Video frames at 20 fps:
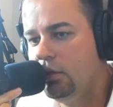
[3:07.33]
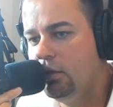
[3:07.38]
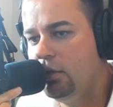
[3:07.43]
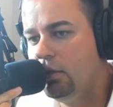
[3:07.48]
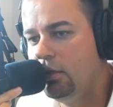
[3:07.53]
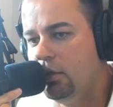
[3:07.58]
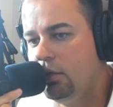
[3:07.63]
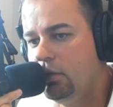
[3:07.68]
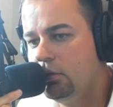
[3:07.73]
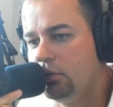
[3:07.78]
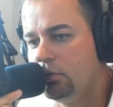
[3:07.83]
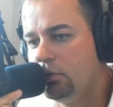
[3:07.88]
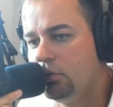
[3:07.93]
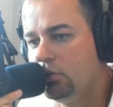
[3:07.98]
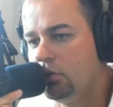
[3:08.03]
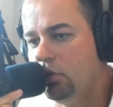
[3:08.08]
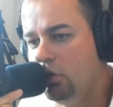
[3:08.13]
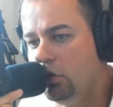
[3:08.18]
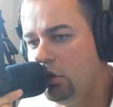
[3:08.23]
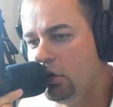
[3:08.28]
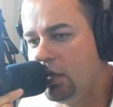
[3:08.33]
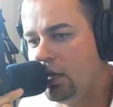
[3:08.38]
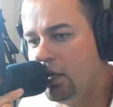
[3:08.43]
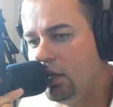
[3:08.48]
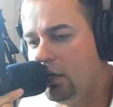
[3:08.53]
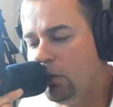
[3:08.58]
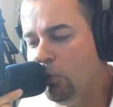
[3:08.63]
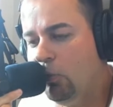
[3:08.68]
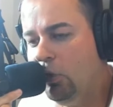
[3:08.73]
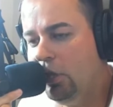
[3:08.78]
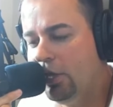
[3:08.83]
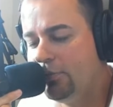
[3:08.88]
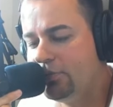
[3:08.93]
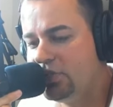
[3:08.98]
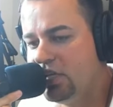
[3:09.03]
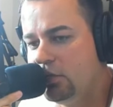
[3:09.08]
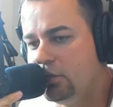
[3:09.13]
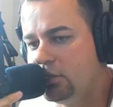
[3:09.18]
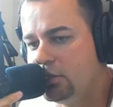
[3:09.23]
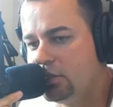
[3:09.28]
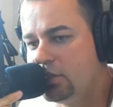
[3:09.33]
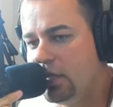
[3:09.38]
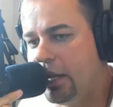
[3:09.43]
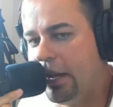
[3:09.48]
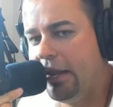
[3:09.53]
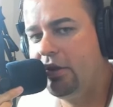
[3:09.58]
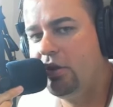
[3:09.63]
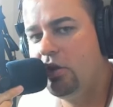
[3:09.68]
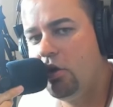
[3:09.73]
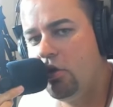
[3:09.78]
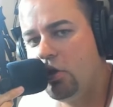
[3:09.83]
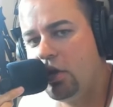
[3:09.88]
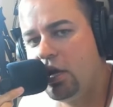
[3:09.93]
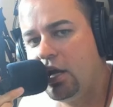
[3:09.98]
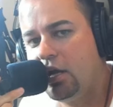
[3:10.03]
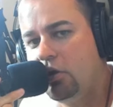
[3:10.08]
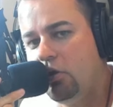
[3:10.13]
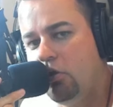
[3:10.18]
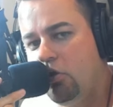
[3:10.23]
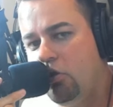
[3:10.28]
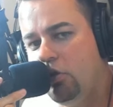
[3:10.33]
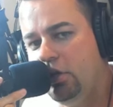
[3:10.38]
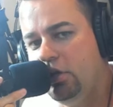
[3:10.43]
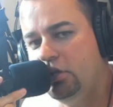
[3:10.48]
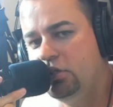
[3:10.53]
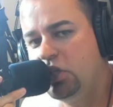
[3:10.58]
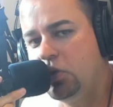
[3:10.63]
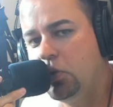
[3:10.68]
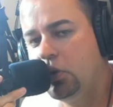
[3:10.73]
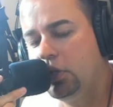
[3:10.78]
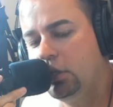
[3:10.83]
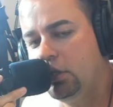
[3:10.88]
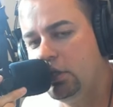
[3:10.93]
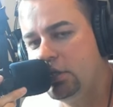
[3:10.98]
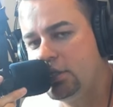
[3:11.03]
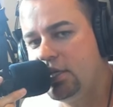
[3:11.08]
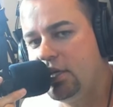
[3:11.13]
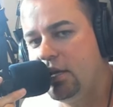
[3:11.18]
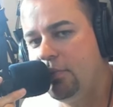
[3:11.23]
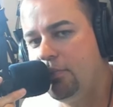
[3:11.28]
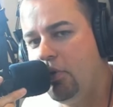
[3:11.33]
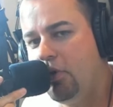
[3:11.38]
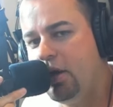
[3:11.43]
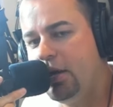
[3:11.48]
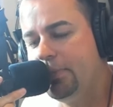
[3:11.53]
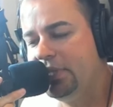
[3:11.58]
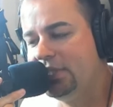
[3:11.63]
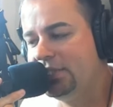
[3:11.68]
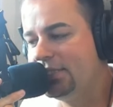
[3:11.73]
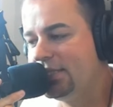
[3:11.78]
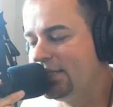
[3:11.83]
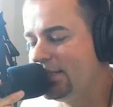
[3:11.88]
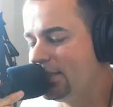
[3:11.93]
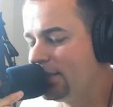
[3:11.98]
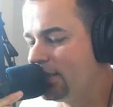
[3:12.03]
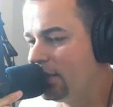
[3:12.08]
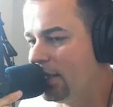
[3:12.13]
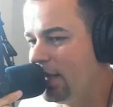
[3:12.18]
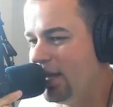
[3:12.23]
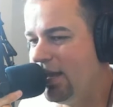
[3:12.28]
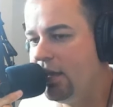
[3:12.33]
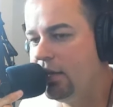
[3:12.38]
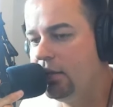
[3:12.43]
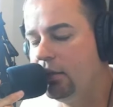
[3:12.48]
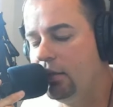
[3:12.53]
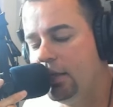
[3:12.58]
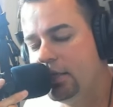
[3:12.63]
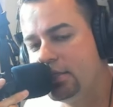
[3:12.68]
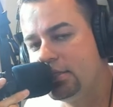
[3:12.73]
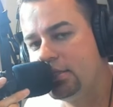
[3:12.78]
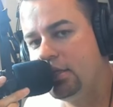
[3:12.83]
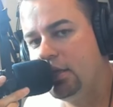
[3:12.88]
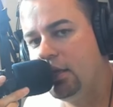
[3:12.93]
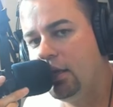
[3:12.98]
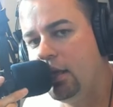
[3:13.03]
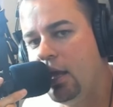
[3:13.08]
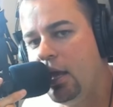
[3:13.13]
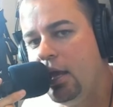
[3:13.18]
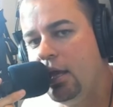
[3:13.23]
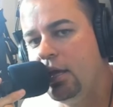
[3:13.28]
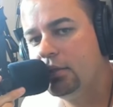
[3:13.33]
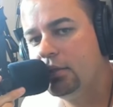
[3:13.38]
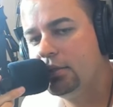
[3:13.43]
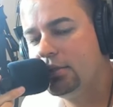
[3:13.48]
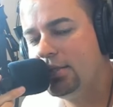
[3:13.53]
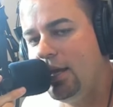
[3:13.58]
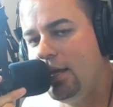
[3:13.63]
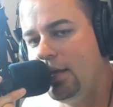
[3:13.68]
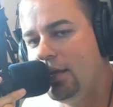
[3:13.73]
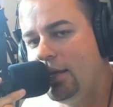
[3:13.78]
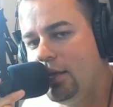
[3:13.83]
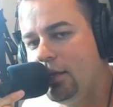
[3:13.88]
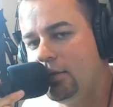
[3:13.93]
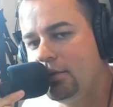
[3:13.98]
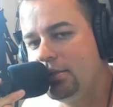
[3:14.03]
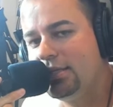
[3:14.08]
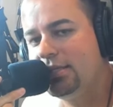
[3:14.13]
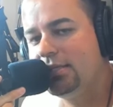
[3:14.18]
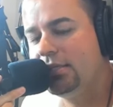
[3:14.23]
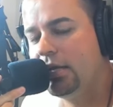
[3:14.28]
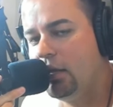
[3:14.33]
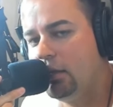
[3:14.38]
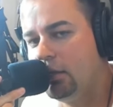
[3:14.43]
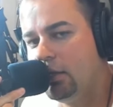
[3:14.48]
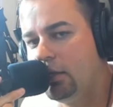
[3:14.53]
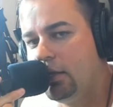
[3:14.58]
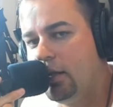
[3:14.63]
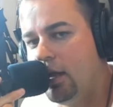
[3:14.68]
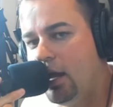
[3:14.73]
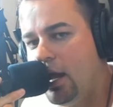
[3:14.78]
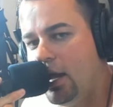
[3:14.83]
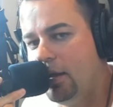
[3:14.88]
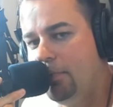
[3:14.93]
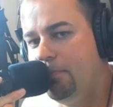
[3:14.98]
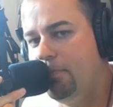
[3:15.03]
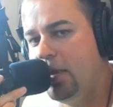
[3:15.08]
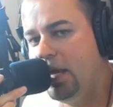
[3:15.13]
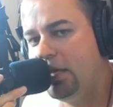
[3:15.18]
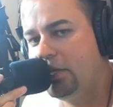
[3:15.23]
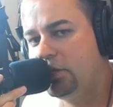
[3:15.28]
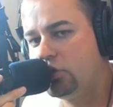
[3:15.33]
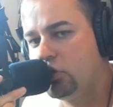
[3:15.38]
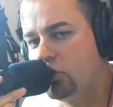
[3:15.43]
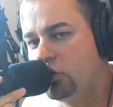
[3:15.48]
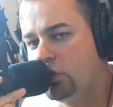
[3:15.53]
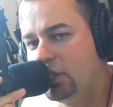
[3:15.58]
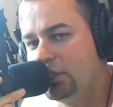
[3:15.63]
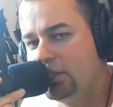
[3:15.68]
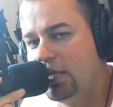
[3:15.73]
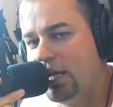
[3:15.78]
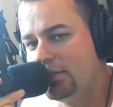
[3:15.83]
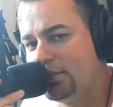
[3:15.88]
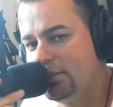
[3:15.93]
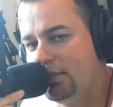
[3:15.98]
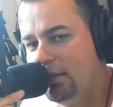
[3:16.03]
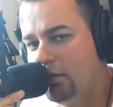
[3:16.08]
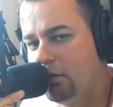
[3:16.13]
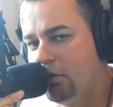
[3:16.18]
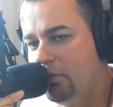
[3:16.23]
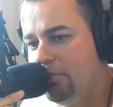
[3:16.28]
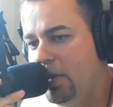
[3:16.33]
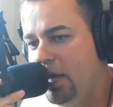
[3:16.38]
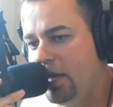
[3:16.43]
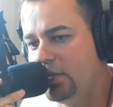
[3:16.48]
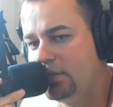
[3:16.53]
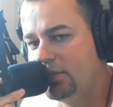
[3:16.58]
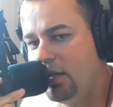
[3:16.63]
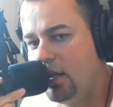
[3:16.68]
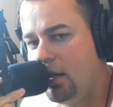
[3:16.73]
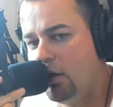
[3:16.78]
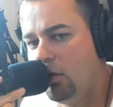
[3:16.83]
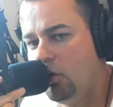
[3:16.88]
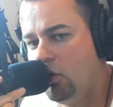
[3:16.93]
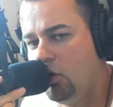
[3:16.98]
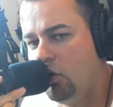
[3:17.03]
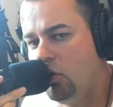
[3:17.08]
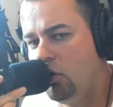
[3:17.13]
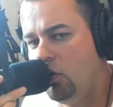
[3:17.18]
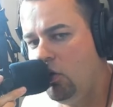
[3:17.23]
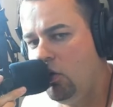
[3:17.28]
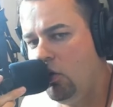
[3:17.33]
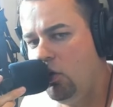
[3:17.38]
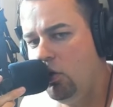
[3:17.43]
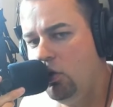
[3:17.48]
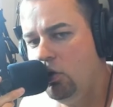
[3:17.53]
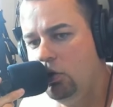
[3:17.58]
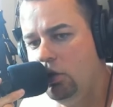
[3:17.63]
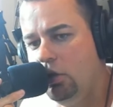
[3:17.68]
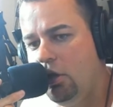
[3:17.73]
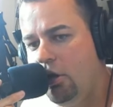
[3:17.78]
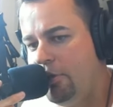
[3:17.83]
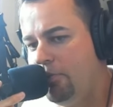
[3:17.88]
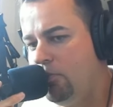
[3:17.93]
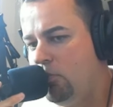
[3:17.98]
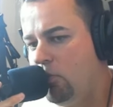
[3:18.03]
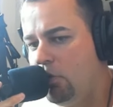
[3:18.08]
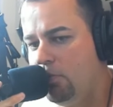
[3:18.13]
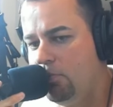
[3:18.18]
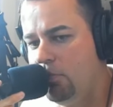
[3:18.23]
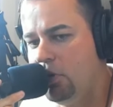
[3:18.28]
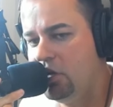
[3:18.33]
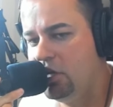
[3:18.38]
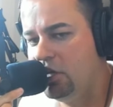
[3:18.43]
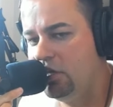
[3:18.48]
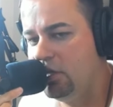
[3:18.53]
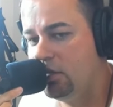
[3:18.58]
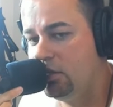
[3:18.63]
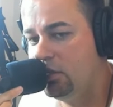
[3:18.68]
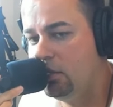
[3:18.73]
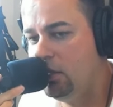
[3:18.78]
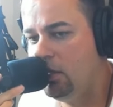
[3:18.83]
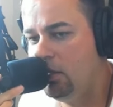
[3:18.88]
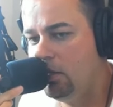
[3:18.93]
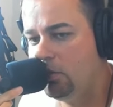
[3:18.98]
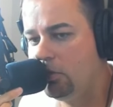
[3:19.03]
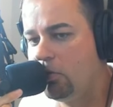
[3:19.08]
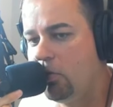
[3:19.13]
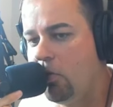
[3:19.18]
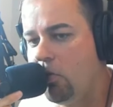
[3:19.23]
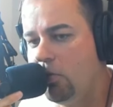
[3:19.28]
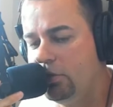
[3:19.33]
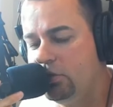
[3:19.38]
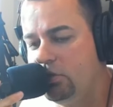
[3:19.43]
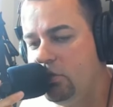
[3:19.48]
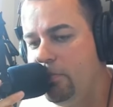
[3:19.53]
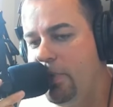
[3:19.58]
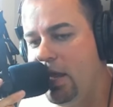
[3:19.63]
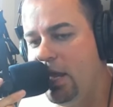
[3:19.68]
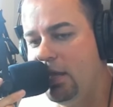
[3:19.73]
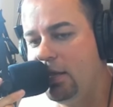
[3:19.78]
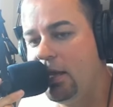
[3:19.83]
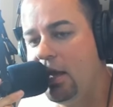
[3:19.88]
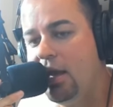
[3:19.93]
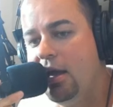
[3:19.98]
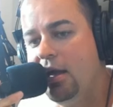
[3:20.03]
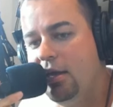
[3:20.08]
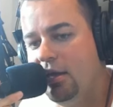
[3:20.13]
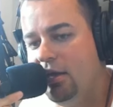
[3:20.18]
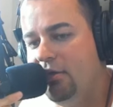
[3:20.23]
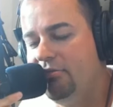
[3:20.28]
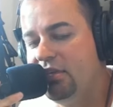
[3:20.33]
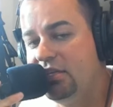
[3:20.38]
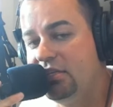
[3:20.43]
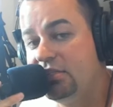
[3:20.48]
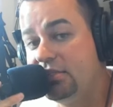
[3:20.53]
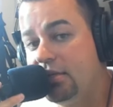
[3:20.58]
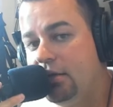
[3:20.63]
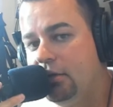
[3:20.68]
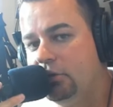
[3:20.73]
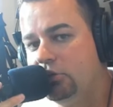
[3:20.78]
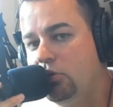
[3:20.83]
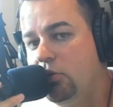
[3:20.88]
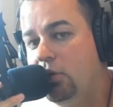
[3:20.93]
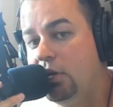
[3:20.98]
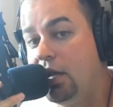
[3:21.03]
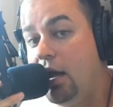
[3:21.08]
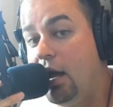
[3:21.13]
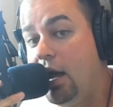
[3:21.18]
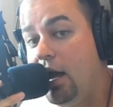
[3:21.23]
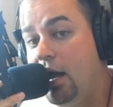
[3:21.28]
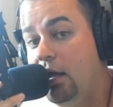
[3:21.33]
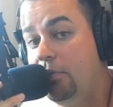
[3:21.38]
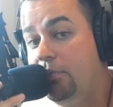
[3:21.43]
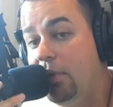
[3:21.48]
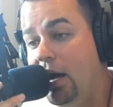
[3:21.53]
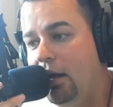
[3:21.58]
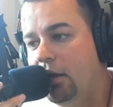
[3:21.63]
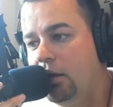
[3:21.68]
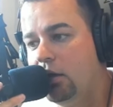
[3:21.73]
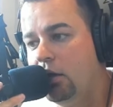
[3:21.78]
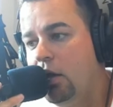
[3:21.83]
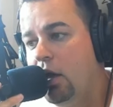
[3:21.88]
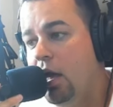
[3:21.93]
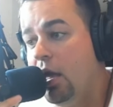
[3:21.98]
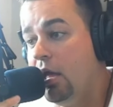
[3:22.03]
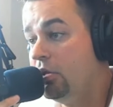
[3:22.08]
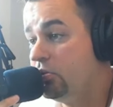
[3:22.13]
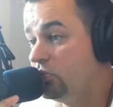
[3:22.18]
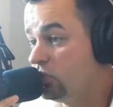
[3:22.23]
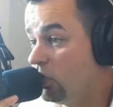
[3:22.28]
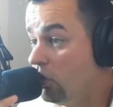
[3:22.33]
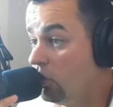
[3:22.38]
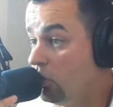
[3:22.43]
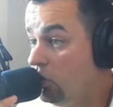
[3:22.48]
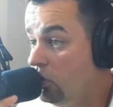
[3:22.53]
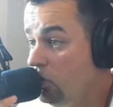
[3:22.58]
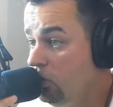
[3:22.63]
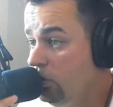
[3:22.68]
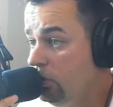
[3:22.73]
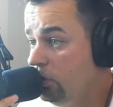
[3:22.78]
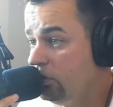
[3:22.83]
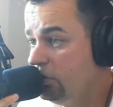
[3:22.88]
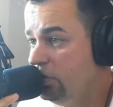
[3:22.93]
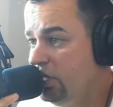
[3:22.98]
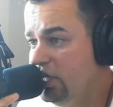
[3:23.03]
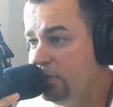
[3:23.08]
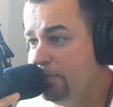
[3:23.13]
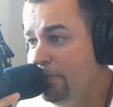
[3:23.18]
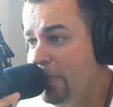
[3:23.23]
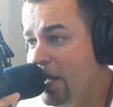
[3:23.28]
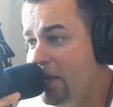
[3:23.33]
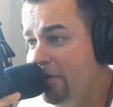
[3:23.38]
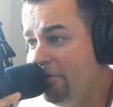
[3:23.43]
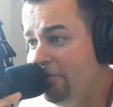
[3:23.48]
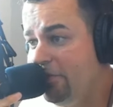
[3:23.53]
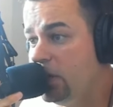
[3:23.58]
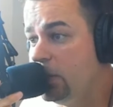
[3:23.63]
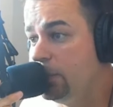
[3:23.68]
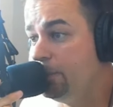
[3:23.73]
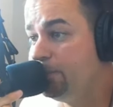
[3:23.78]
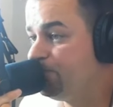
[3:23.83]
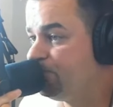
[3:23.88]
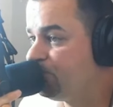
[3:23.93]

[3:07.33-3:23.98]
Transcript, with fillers: The good Keller Williams agents that I know can go into a listing appointment, slay a listing, take it, sell it, and make sure that that seller makes a whole lot more money than they are going to make if they sell to an iBuyer. So, who does this benefit?